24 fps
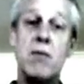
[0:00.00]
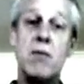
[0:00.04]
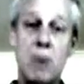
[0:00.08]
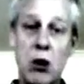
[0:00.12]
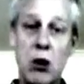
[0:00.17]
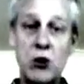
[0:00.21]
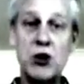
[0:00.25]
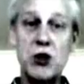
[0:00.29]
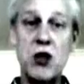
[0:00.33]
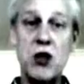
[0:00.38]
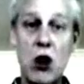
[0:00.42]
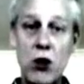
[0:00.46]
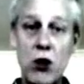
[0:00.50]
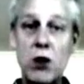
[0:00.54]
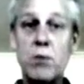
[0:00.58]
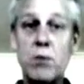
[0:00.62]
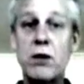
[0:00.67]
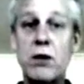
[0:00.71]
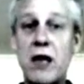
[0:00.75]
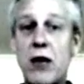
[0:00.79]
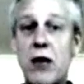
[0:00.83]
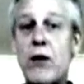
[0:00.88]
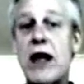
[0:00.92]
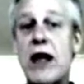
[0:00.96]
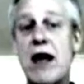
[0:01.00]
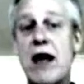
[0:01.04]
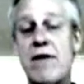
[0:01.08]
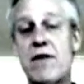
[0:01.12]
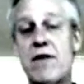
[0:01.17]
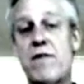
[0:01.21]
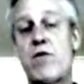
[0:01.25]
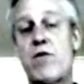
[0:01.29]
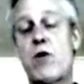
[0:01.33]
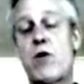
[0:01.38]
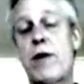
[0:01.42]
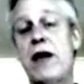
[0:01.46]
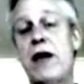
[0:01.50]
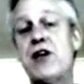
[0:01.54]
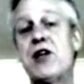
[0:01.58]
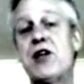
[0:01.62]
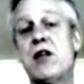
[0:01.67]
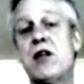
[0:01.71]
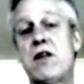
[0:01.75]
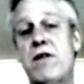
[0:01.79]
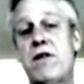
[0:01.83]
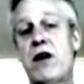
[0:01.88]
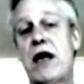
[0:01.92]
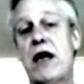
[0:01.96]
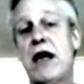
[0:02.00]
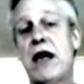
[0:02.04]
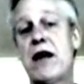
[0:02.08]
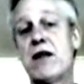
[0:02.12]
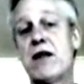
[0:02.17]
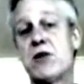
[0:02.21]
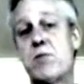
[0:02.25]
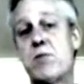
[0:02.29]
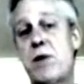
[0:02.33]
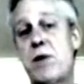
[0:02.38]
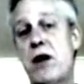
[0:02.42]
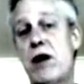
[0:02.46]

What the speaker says: Most notably, we have the formation at the very end of this